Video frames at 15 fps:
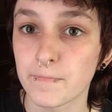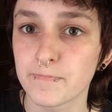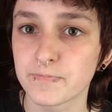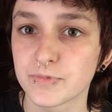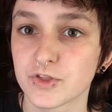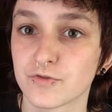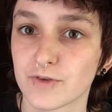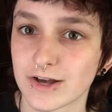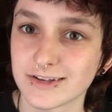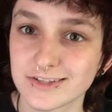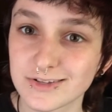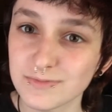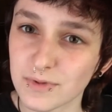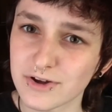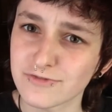the rest of
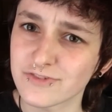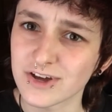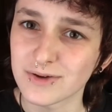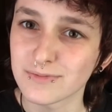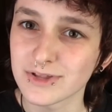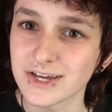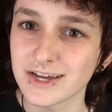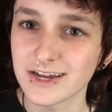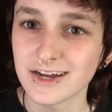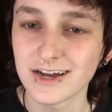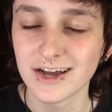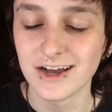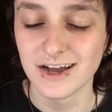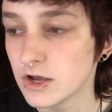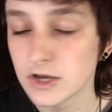my family.
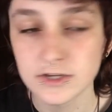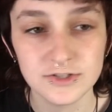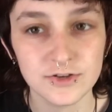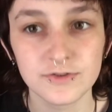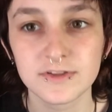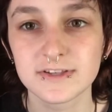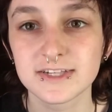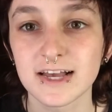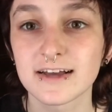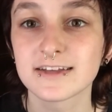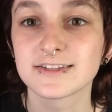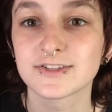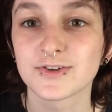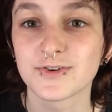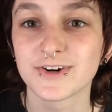So the second
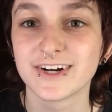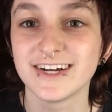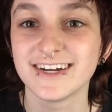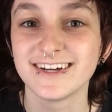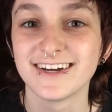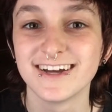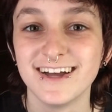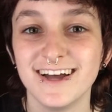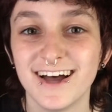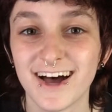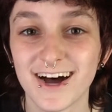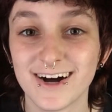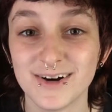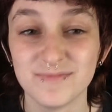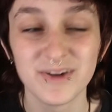story,
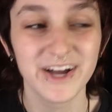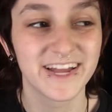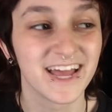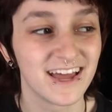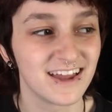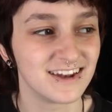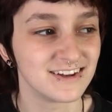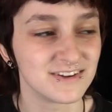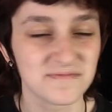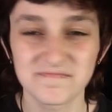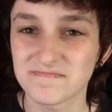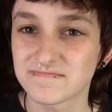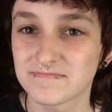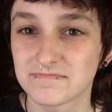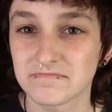again,
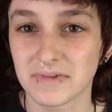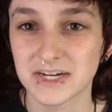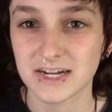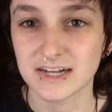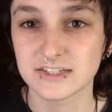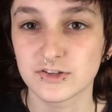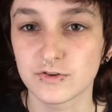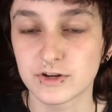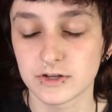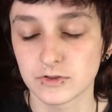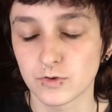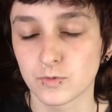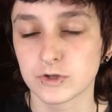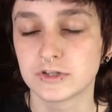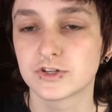my dad's out at the
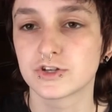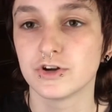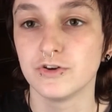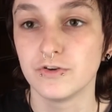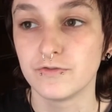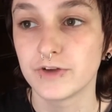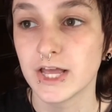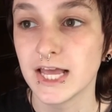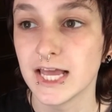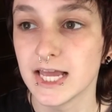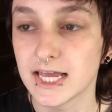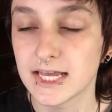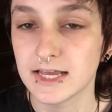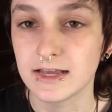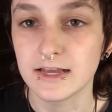wood stove.
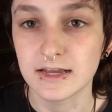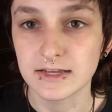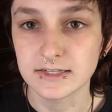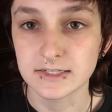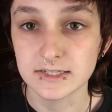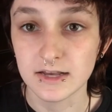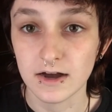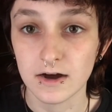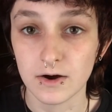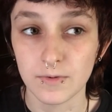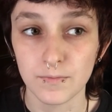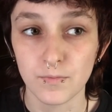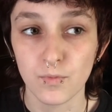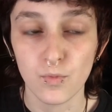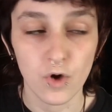He's
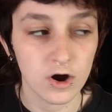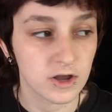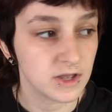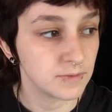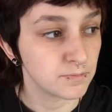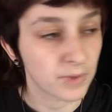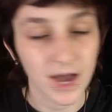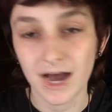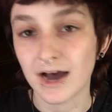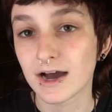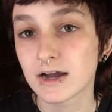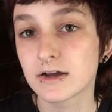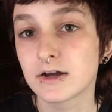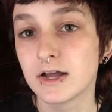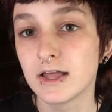walking
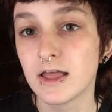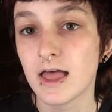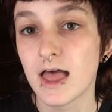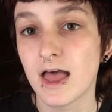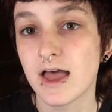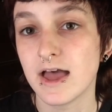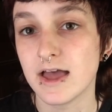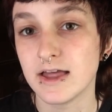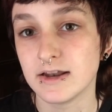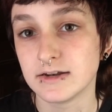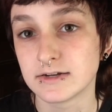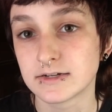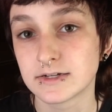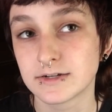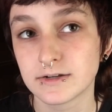back,
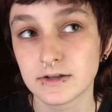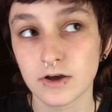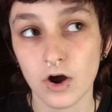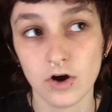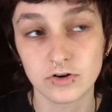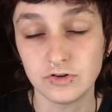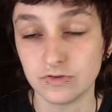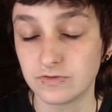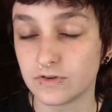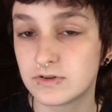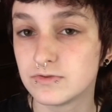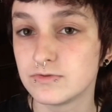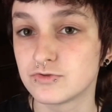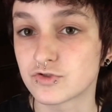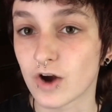and our
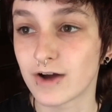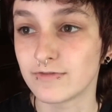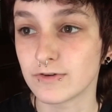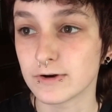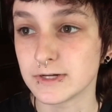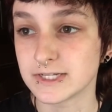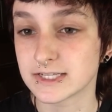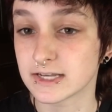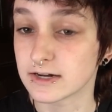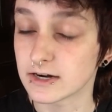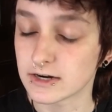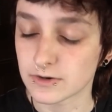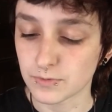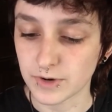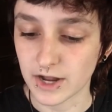driveway's there.
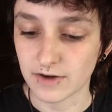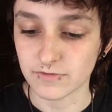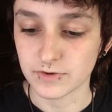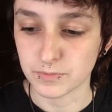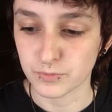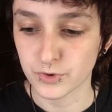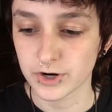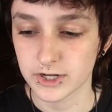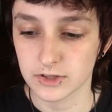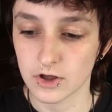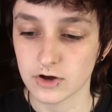We have a pretty long